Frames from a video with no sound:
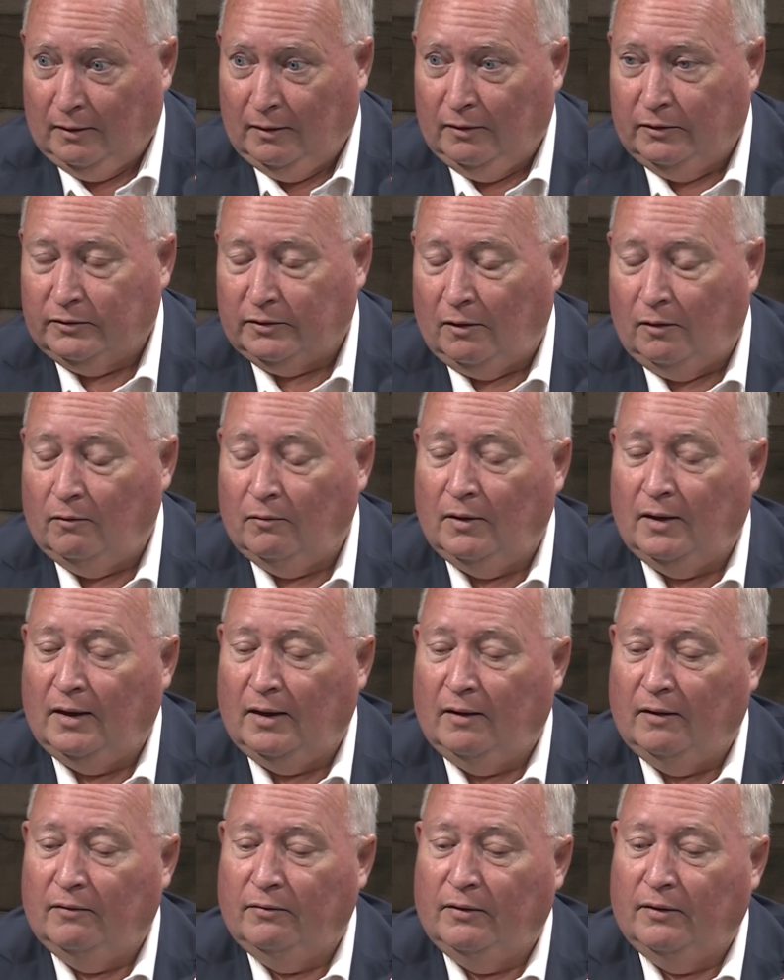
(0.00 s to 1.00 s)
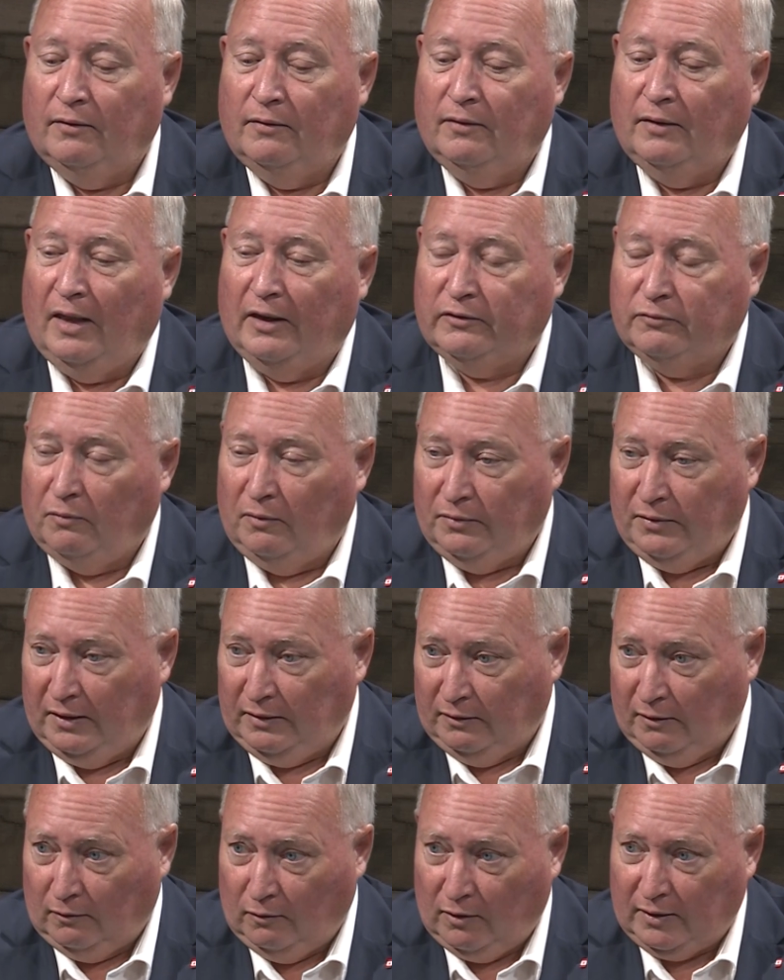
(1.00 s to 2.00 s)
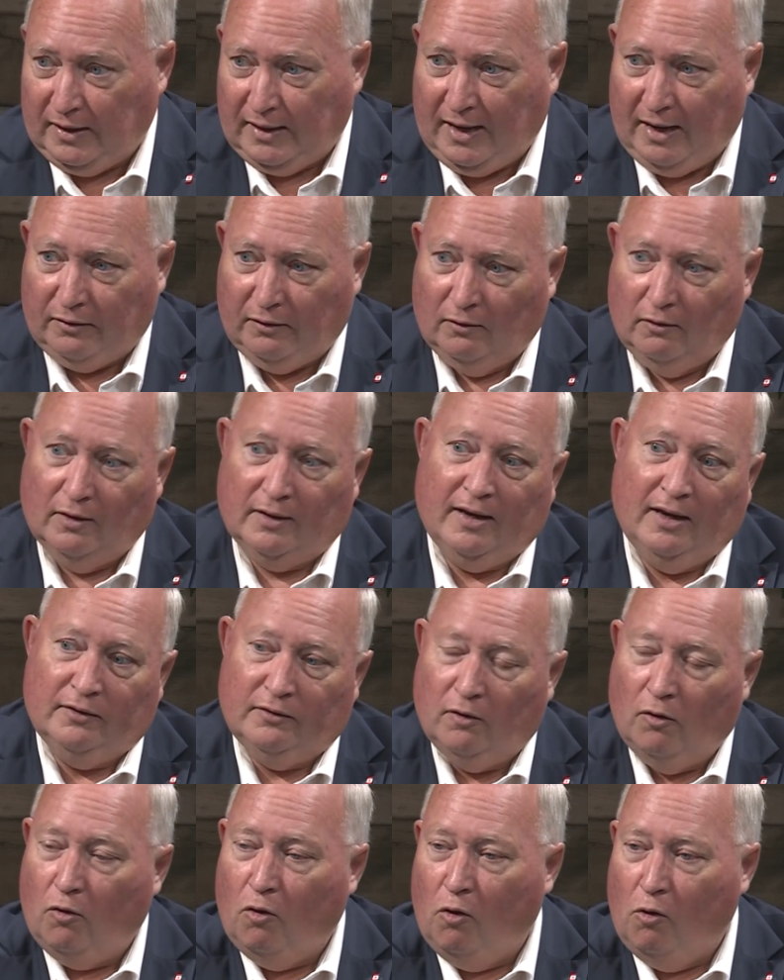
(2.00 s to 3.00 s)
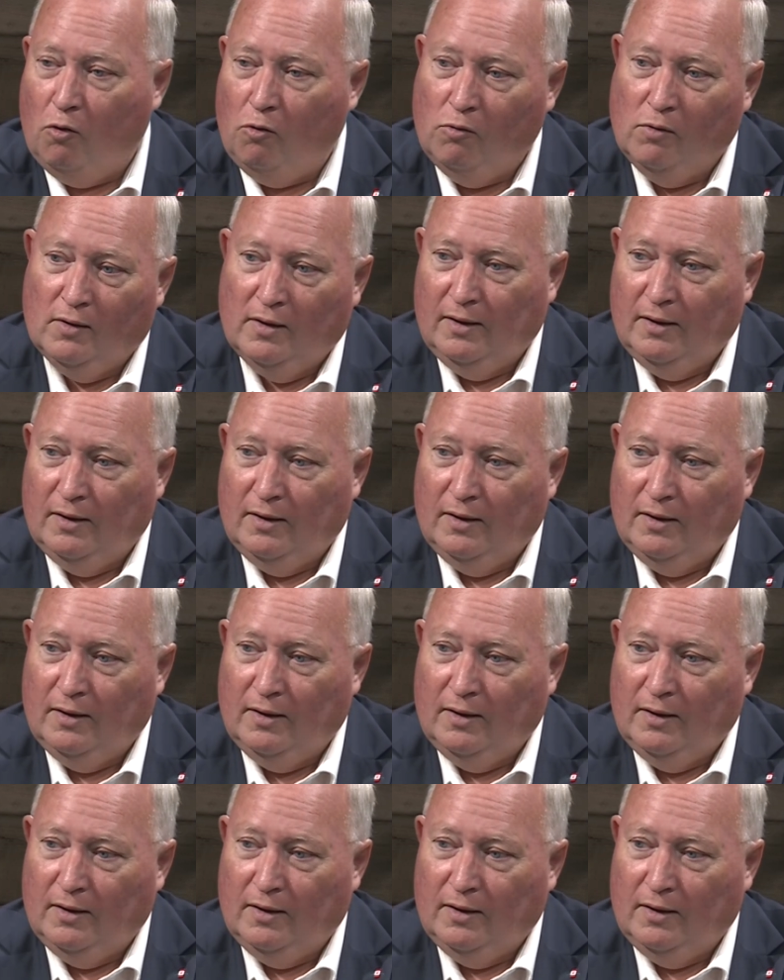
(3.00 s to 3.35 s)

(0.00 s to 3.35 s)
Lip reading: So that's one thing they're looking at. They're looking at the whole